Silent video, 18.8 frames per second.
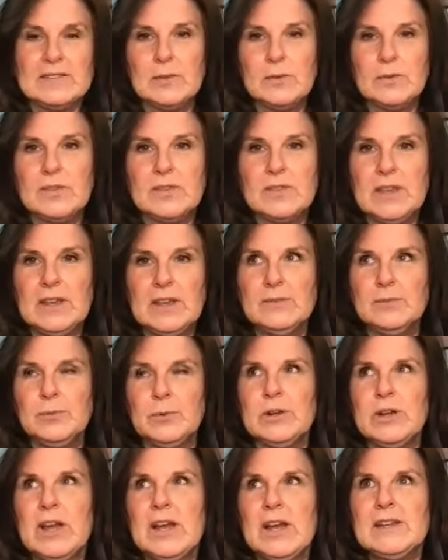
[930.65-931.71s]
So these
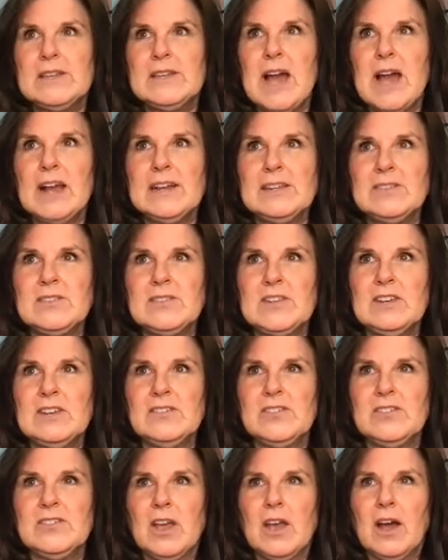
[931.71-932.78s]
were
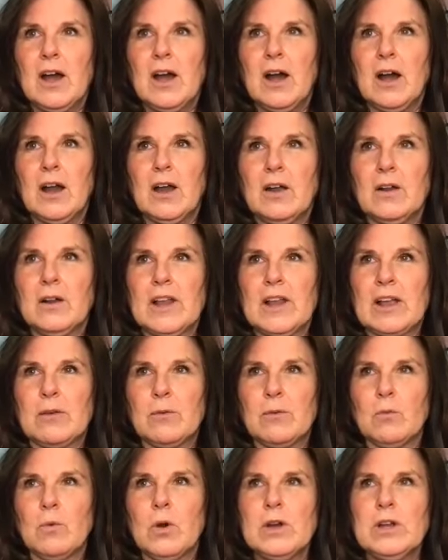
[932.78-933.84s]
dynasties are like
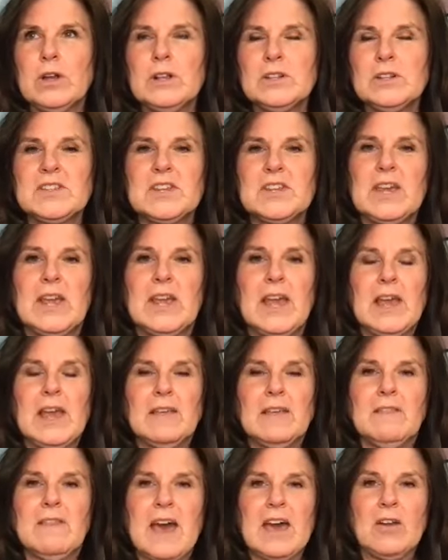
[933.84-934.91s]
royalty
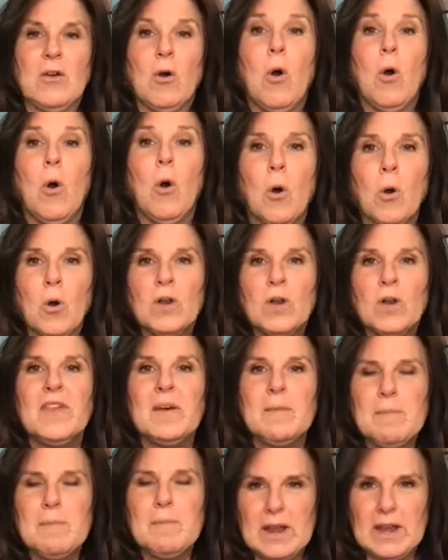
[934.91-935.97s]
that hoard
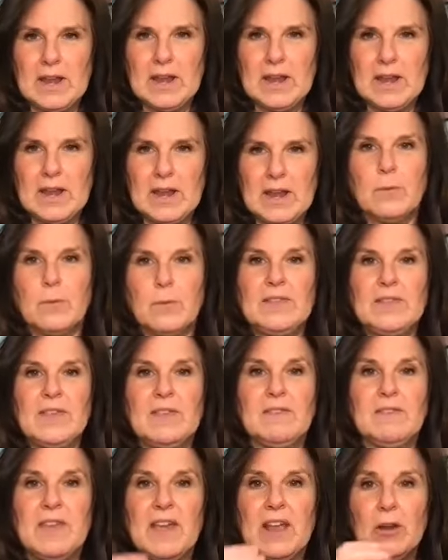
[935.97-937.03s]
the money, right?
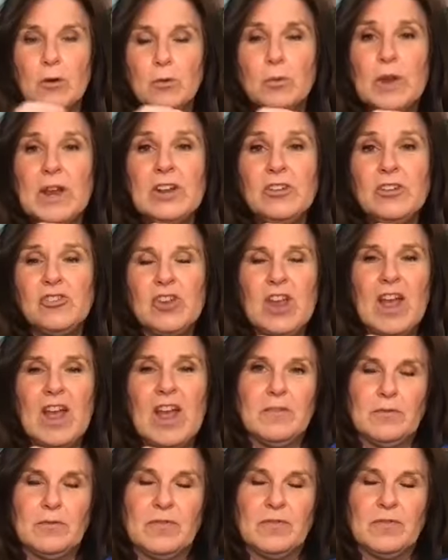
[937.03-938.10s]
That they're rich,
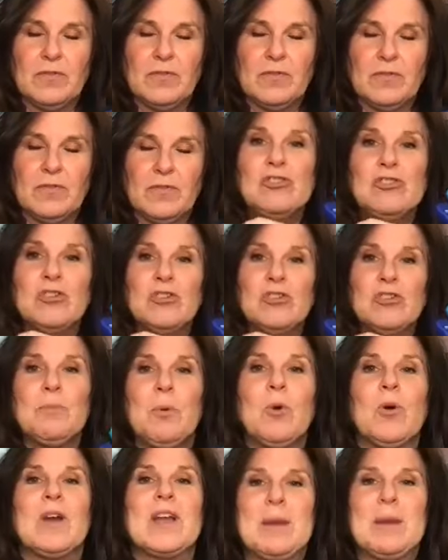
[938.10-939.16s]
and they get richer, the
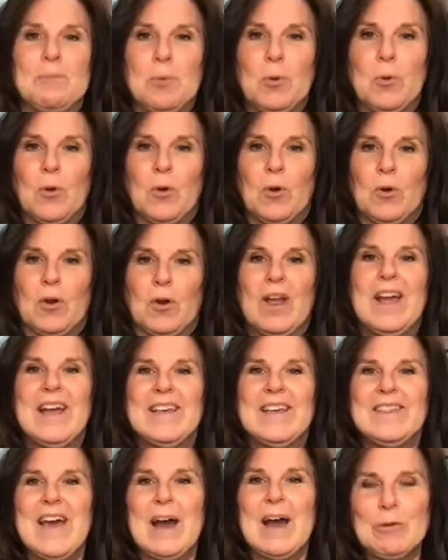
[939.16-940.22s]
poor get poorer.
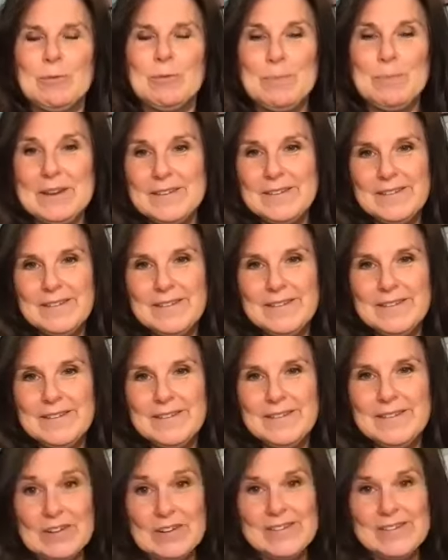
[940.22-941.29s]
That would be
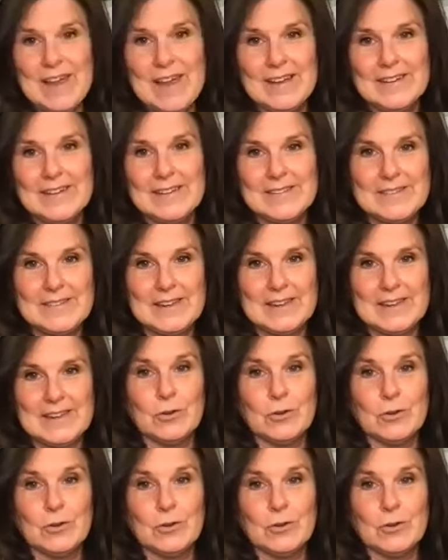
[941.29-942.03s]
kind of a dynasty.